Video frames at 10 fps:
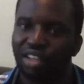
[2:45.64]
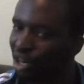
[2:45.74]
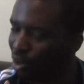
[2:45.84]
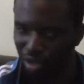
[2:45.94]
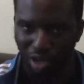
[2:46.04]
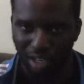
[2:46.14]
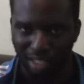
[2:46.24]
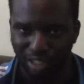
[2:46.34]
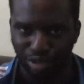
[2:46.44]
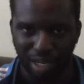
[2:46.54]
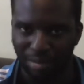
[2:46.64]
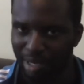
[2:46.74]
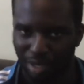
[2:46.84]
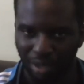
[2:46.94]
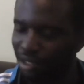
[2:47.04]
Don't go on the
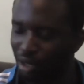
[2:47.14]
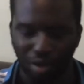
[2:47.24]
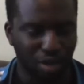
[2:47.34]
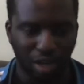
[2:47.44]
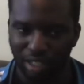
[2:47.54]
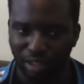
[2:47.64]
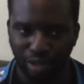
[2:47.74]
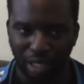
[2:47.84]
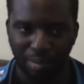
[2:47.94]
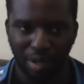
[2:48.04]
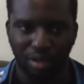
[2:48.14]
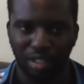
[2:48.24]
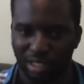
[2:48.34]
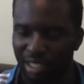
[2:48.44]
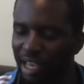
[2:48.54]
treadmill. Don't go on the treadmill
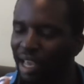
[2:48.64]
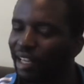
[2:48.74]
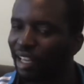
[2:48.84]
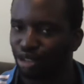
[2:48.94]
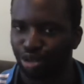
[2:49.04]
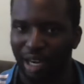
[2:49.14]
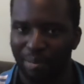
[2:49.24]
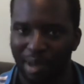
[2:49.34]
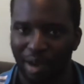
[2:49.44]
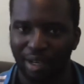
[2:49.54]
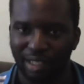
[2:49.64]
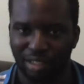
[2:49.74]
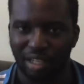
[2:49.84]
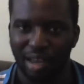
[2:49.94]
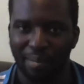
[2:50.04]
because the treadmill is
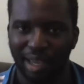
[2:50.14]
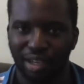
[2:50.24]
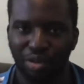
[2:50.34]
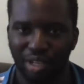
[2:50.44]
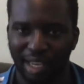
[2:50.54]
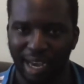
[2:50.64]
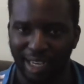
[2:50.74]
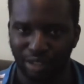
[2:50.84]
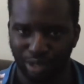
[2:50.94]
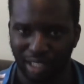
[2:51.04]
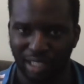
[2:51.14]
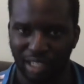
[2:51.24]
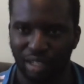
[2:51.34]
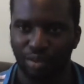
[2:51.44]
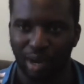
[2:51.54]
going to make you
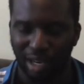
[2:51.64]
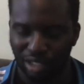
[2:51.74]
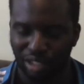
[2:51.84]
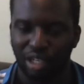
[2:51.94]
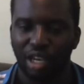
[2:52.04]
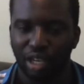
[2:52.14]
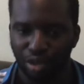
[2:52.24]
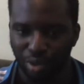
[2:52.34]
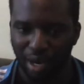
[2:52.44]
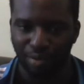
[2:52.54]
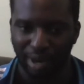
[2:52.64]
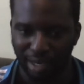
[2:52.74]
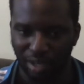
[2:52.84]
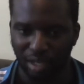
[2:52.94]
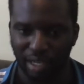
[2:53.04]
dehydrated whilst you are
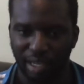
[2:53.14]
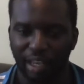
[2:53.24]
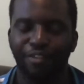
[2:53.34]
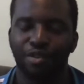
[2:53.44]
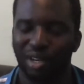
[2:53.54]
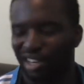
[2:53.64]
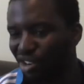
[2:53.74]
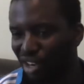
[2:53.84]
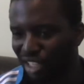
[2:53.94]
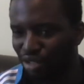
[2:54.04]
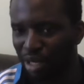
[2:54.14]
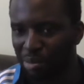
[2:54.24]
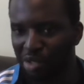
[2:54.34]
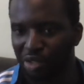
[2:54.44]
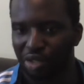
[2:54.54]
running on it. If you want to go on a
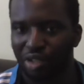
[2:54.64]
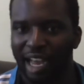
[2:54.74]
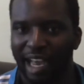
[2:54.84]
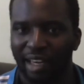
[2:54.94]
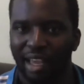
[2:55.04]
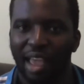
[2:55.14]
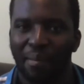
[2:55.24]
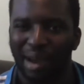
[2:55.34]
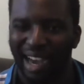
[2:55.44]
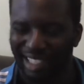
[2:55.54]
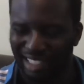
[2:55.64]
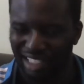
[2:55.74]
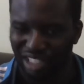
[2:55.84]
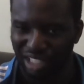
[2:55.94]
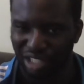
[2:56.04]
treadmill, you can, but I
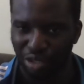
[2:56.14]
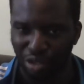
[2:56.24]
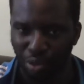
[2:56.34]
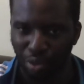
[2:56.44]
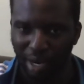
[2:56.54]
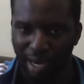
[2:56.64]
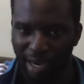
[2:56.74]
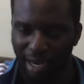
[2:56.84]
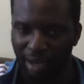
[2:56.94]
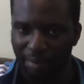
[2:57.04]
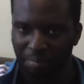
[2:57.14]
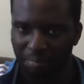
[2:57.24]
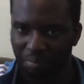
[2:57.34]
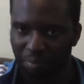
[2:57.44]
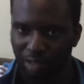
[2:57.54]
suggest you do a
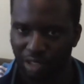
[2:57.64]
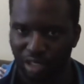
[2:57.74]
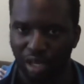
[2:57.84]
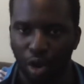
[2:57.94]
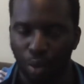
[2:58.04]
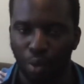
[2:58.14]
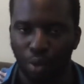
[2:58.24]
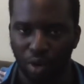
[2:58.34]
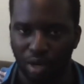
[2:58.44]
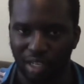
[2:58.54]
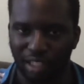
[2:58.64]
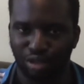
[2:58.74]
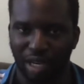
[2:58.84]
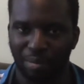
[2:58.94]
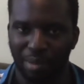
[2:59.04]
slow walk on a
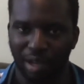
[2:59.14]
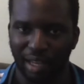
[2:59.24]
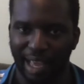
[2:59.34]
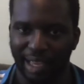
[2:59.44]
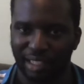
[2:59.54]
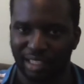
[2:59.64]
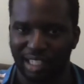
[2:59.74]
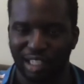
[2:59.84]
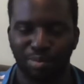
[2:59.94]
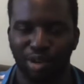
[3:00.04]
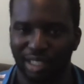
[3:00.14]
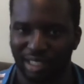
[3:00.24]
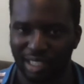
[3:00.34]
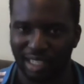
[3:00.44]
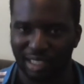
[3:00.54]
treadmill like 6.6